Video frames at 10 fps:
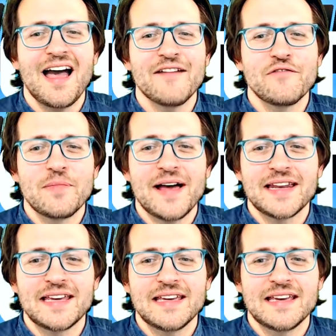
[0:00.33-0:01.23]
Hi
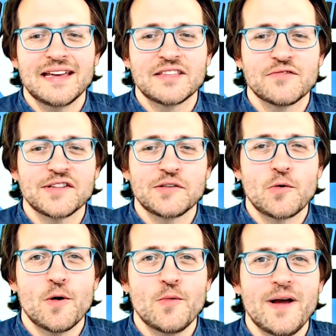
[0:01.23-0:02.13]
everybody, it's Russell
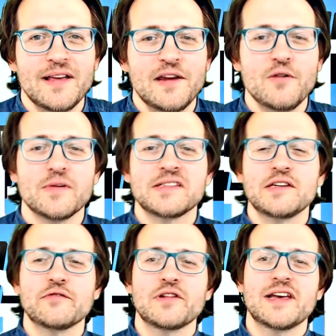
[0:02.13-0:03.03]
Cornwell here with
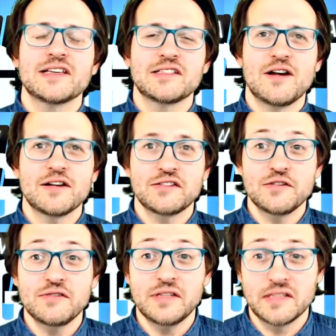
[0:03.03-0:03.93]
Silver Lake
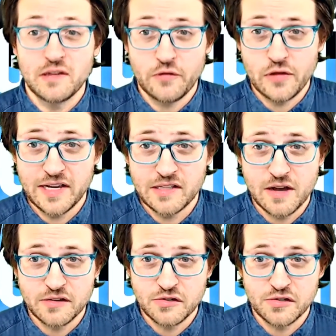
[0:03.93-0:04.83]
Songsters, silver lake
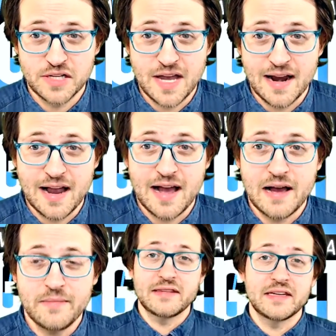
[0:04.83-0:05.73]
songsters dot
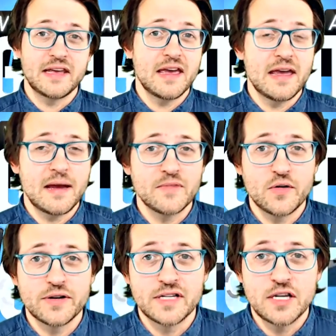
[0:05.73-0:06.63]
com. Today I'm
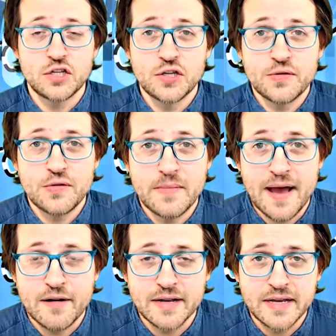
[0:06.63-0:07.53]
going to teach you
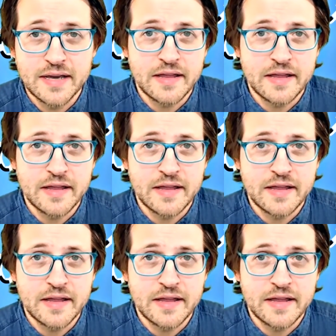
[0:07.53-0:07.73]
about